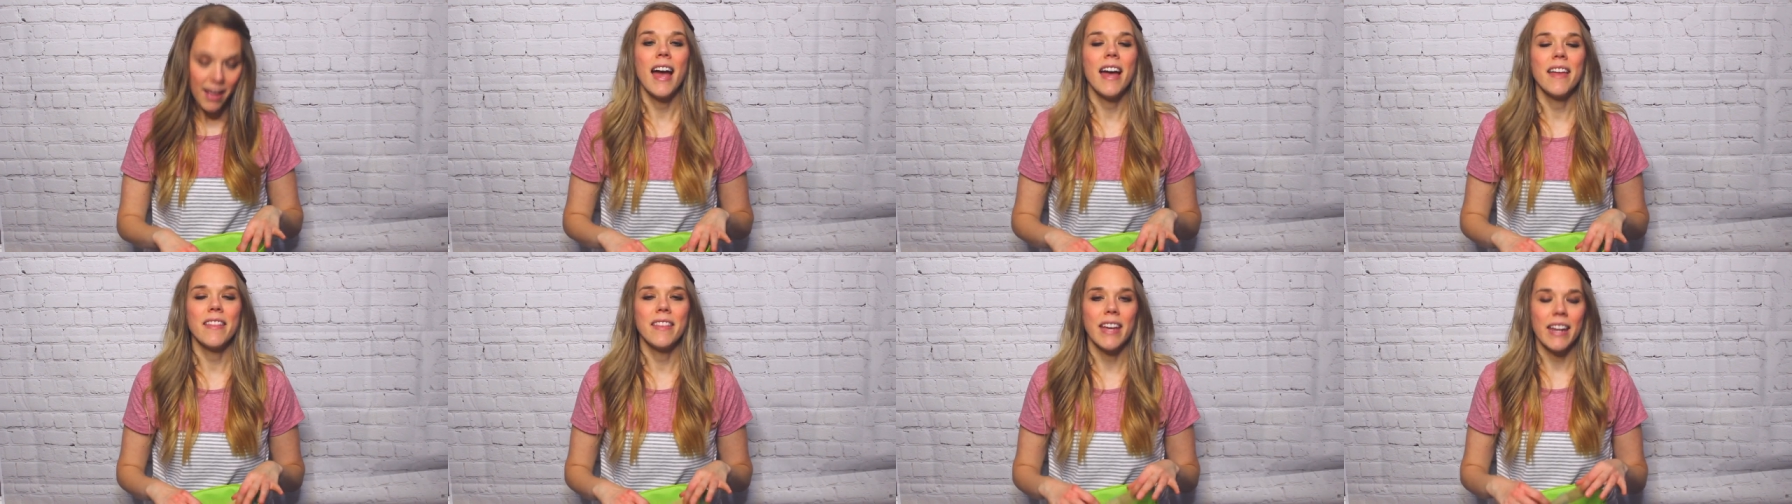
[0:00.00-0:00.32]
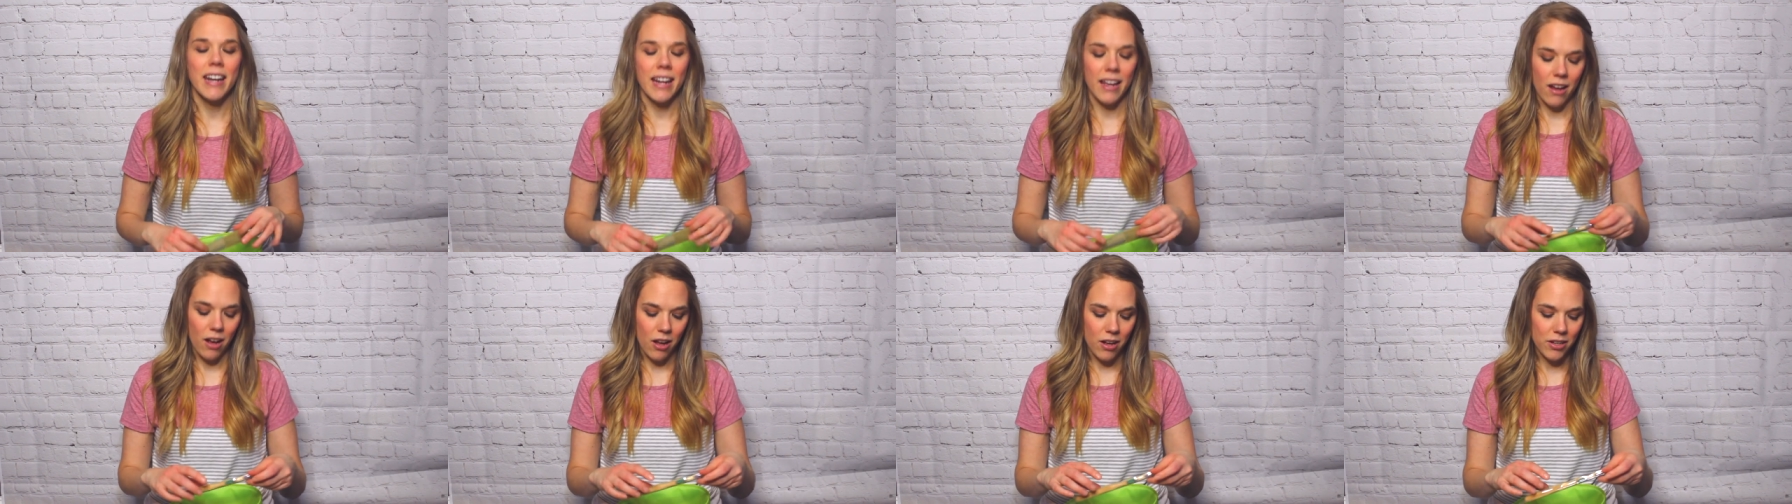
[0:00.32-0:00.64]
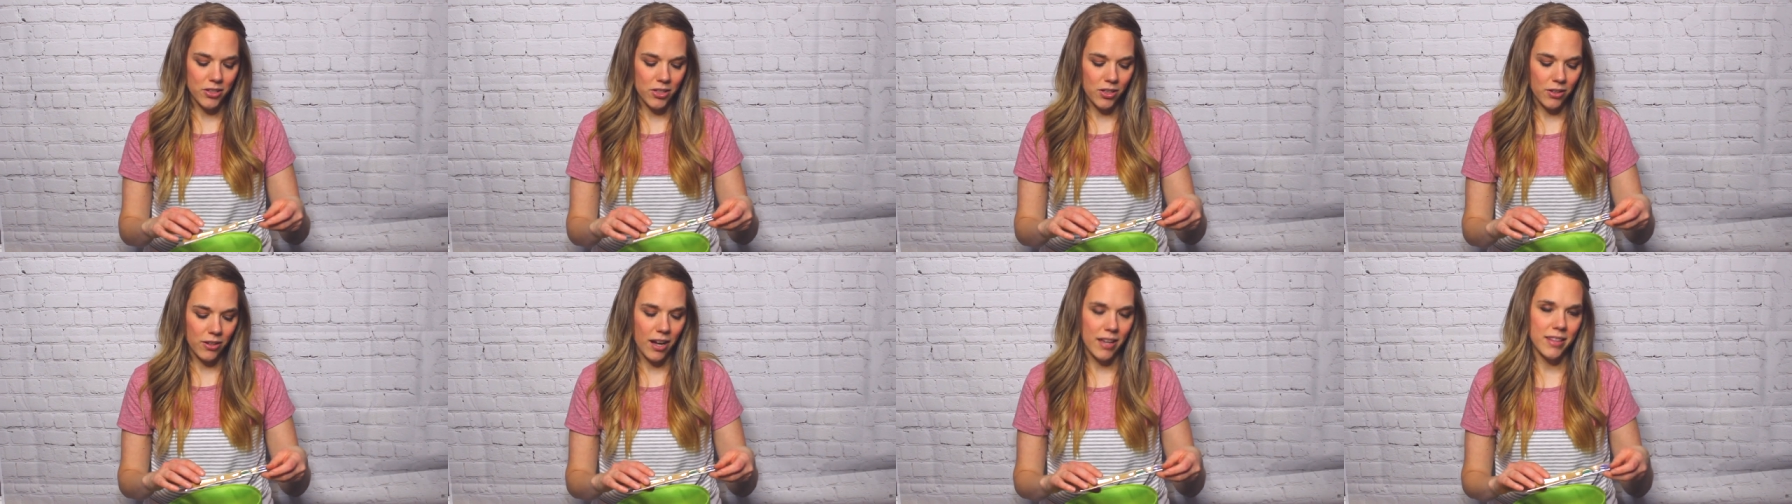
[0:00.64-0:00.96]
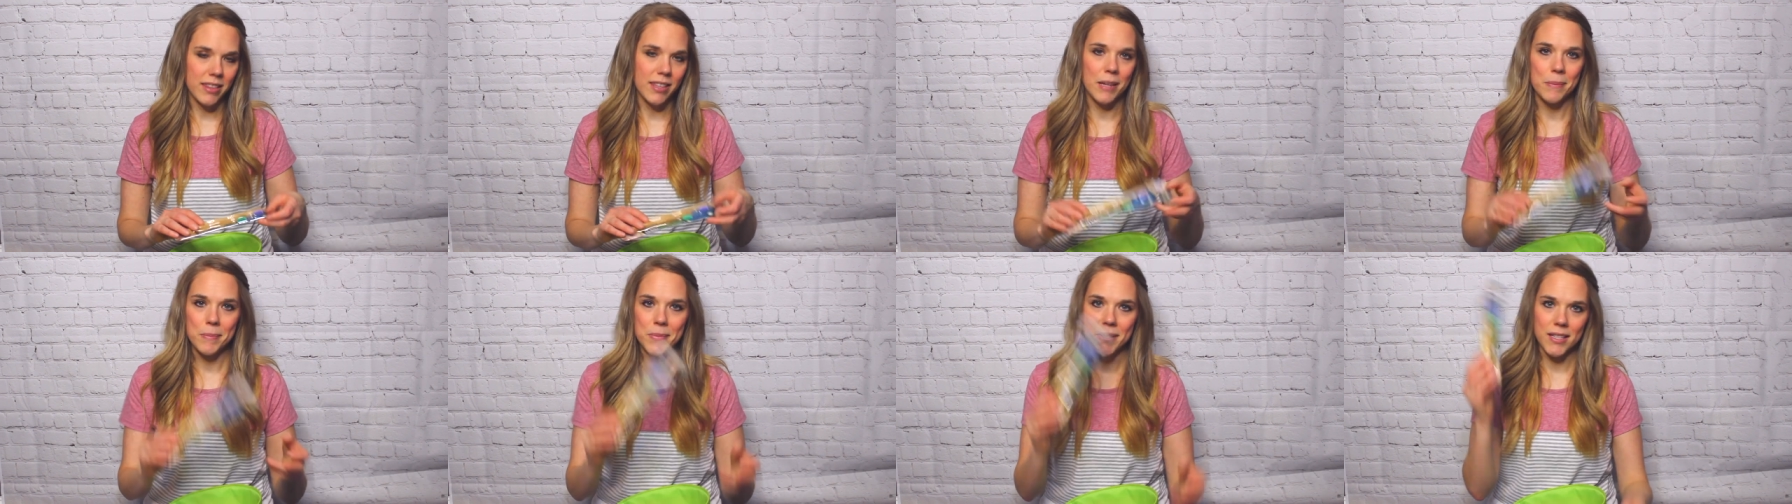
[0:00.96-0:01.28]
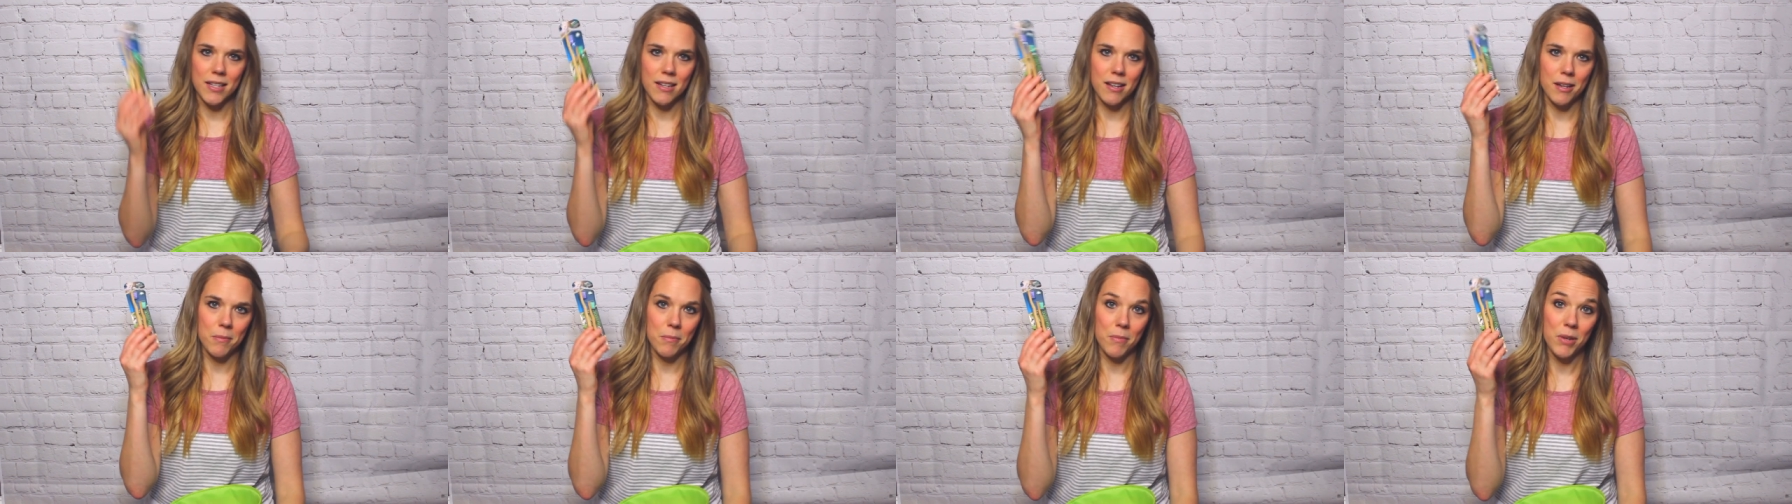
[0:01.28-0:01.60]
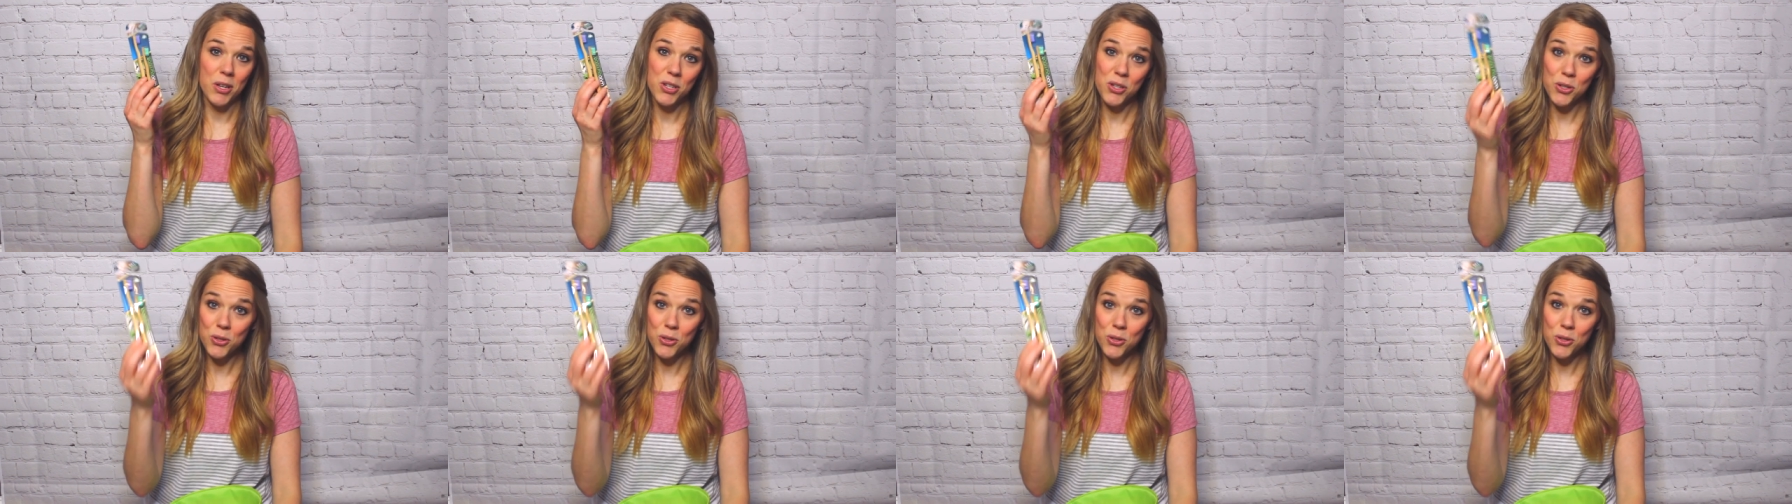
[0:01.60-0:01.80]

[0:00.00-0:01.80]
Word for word: And then I also got them some